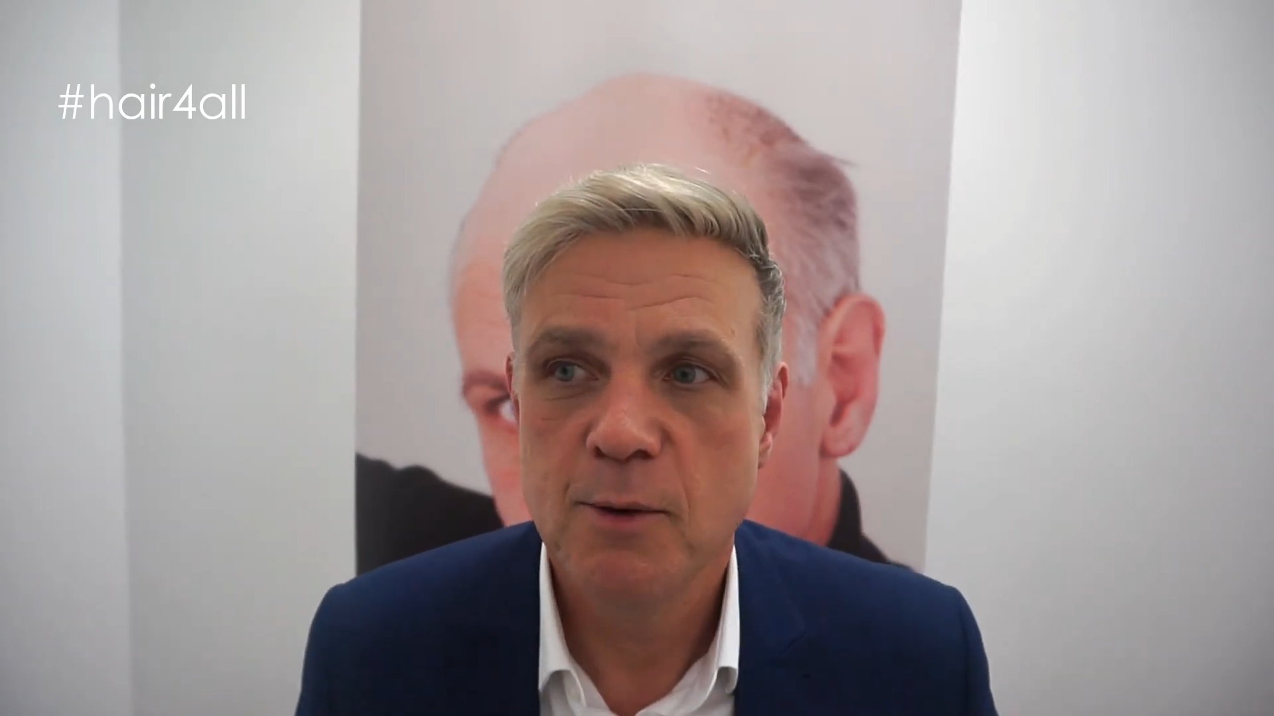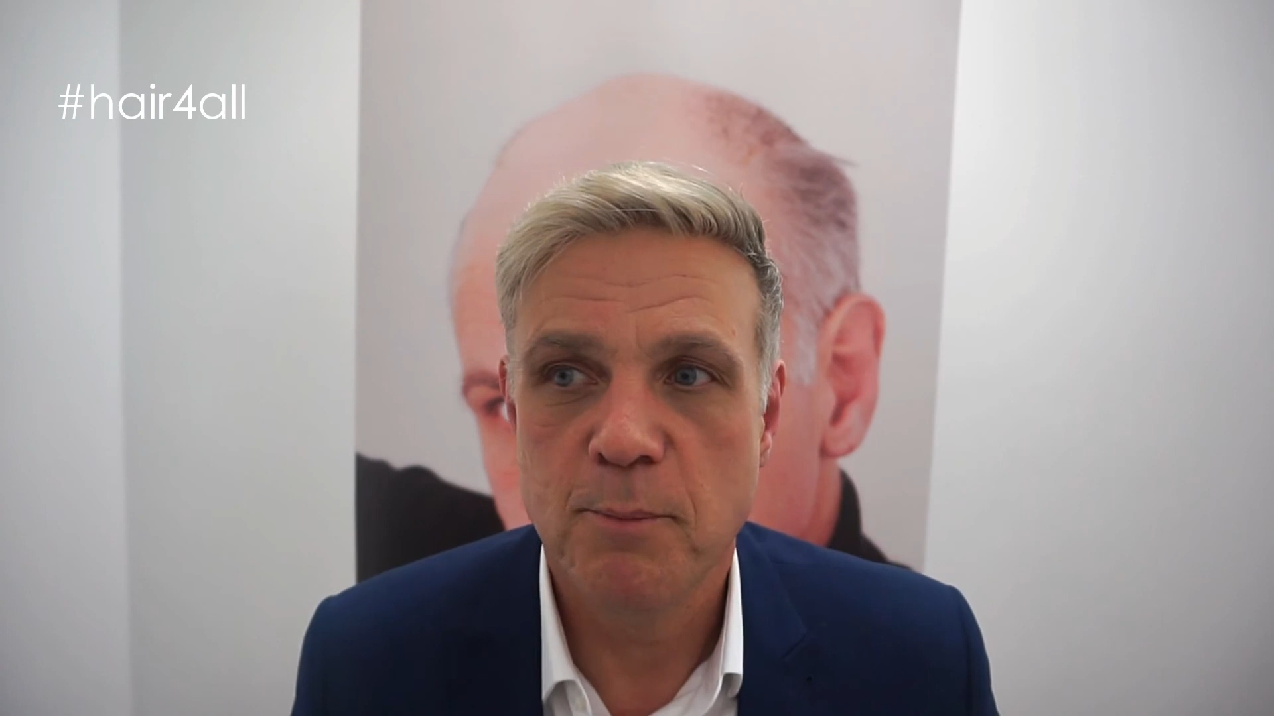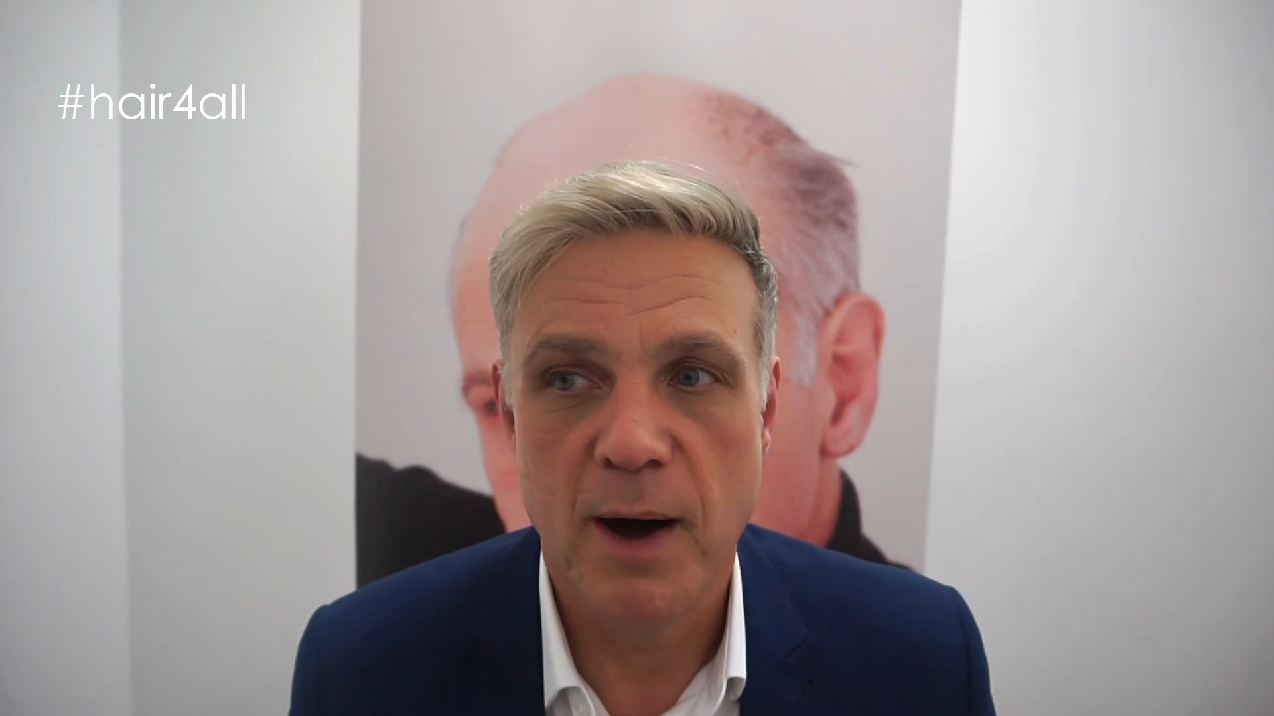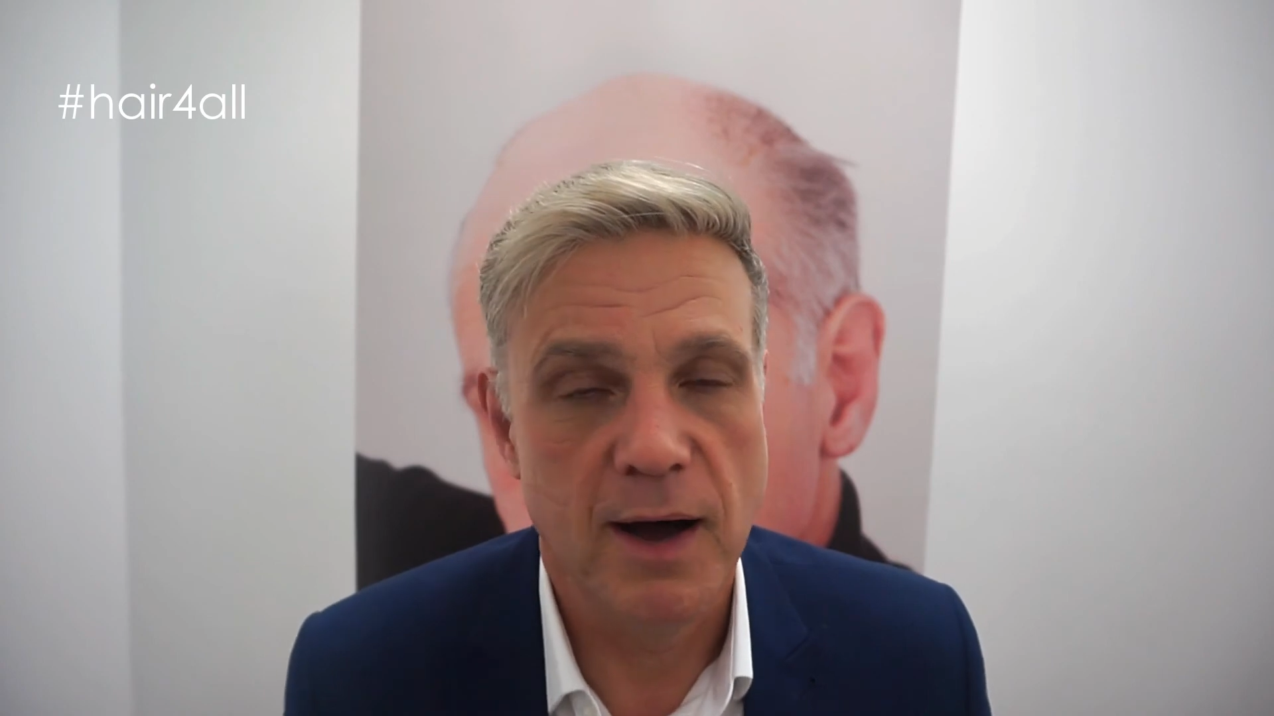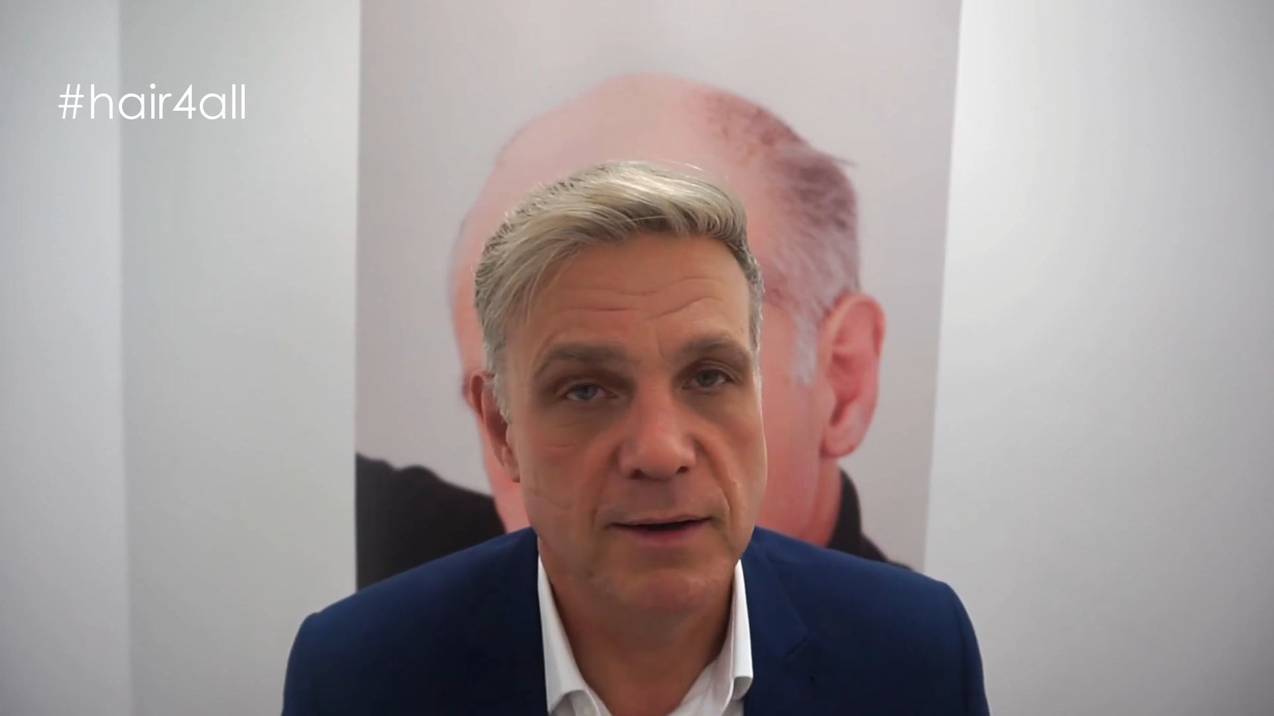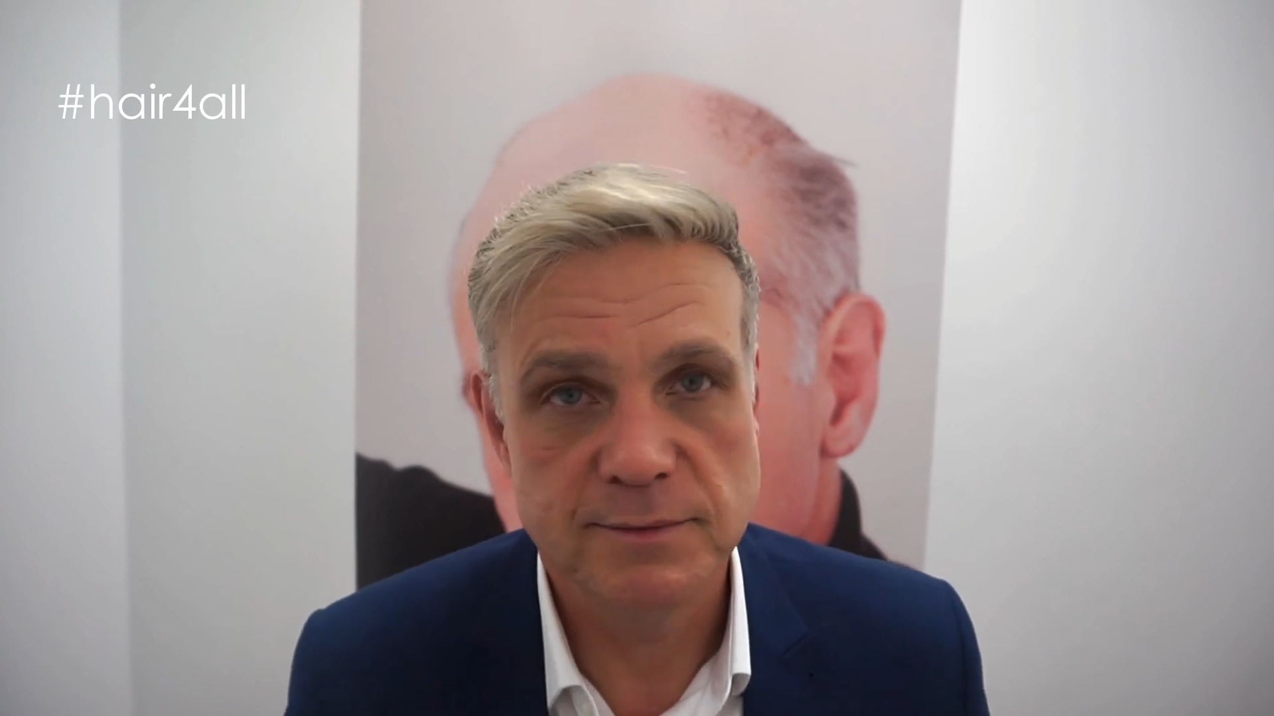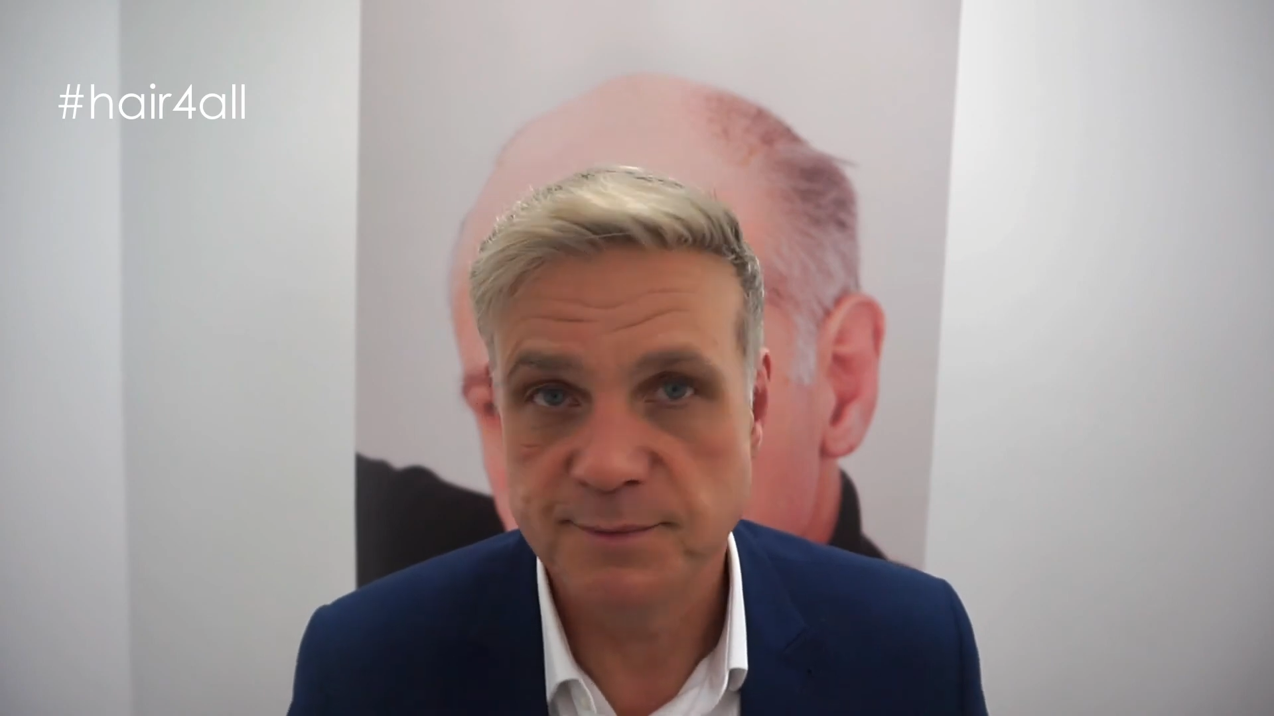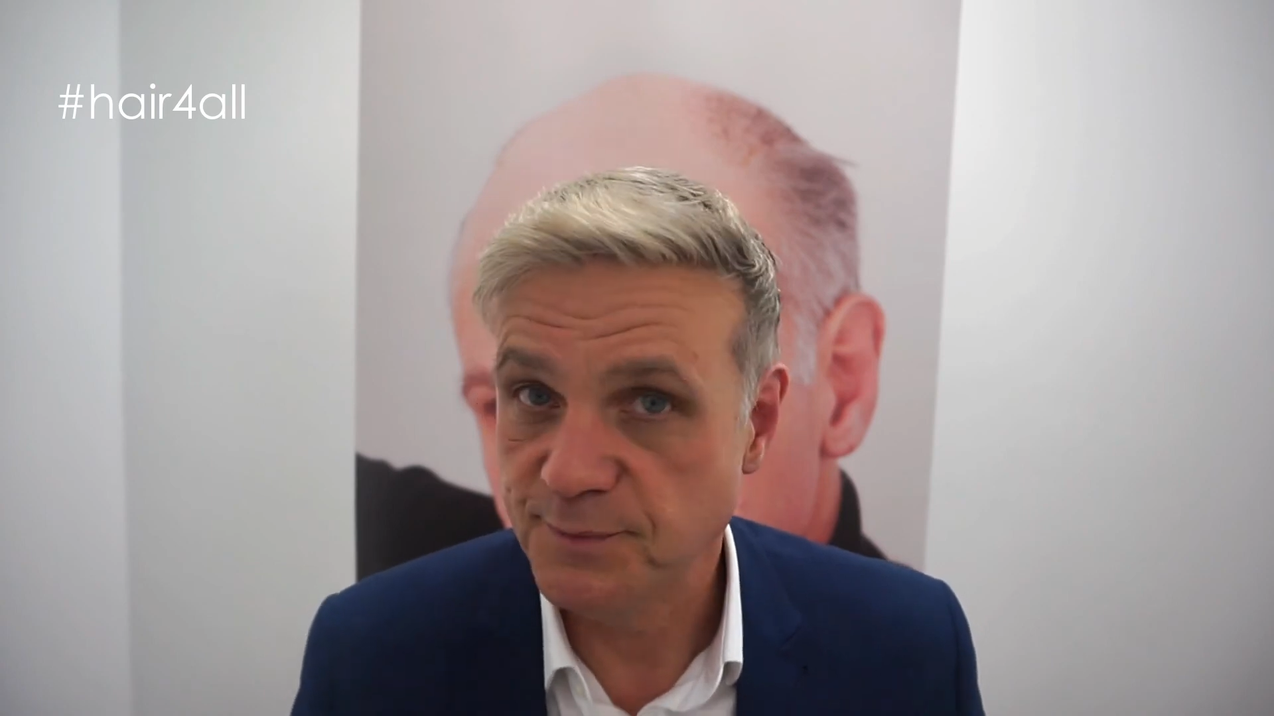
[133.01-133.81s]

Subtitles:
But